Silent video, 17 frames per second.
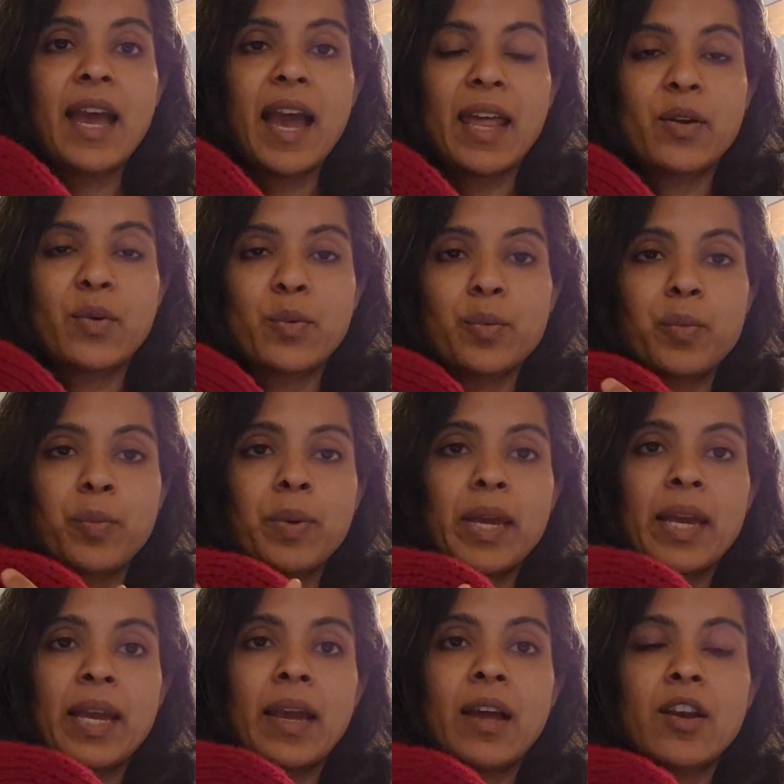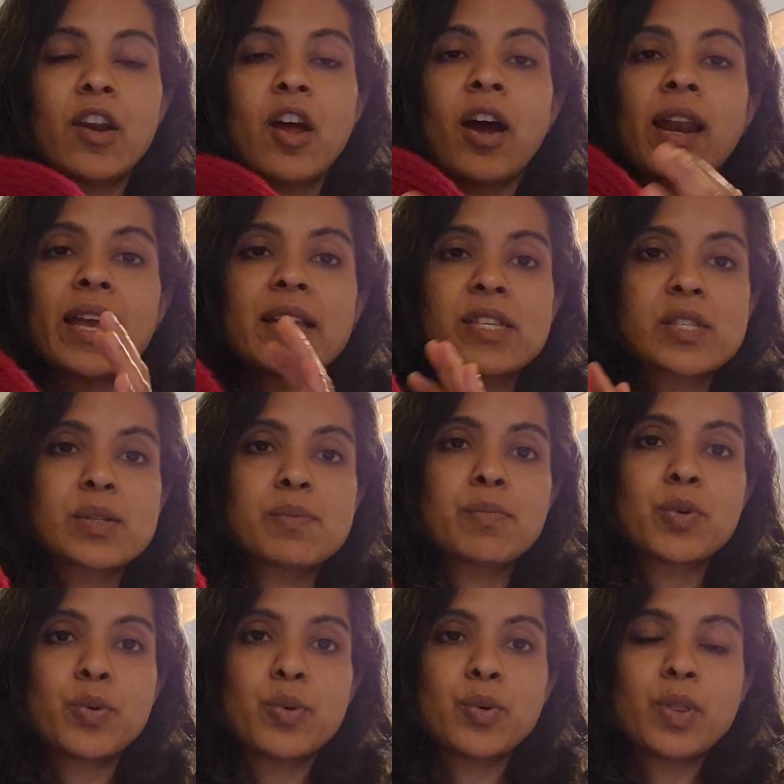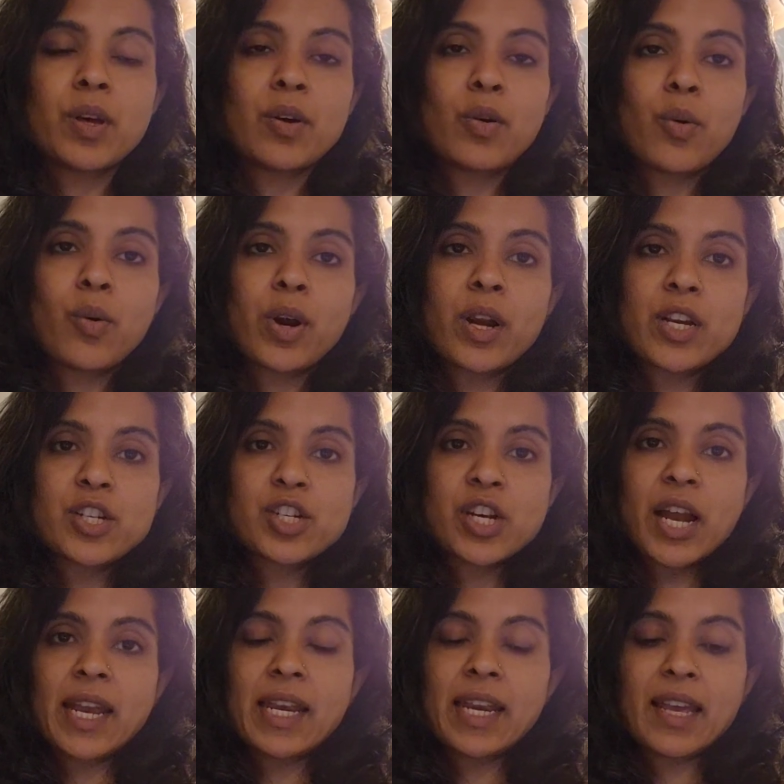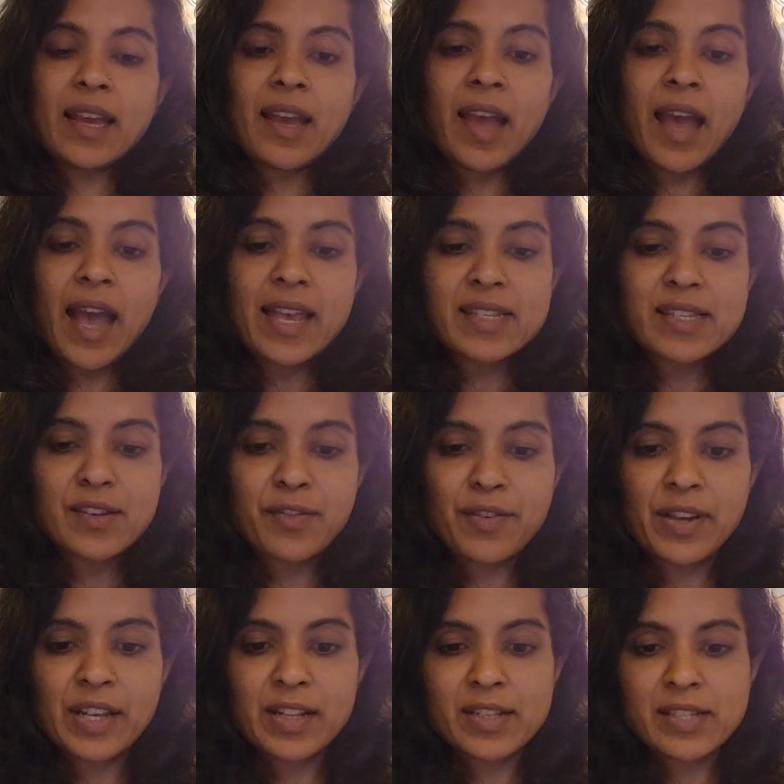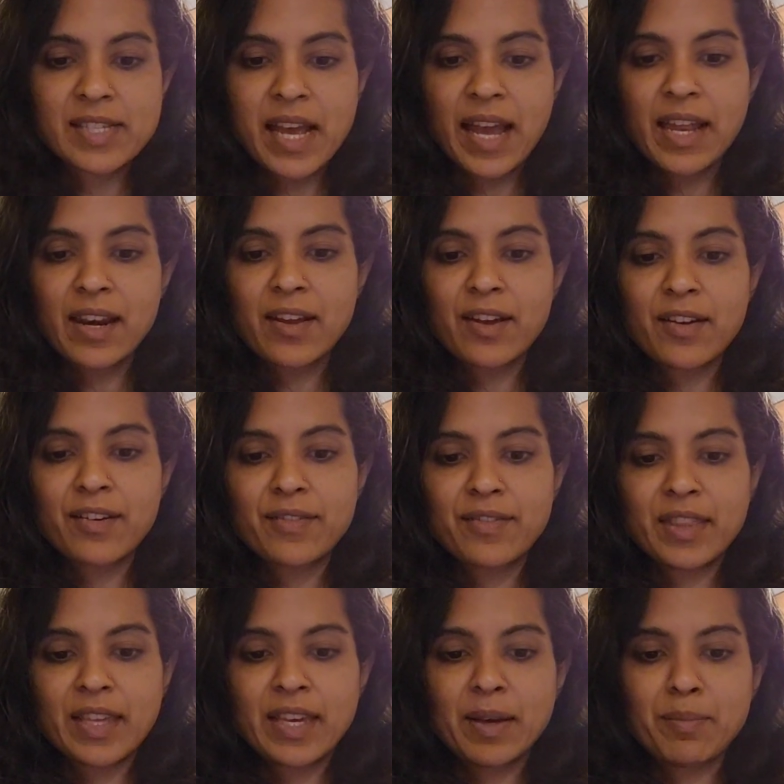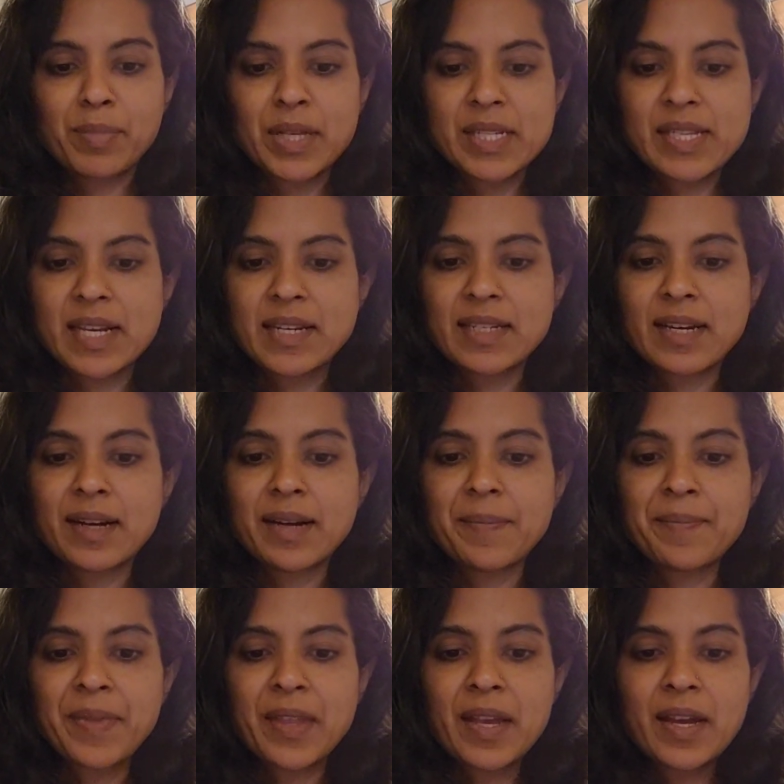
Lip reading: and it would be not as smooth or as shiny as the fetal side of the placenta.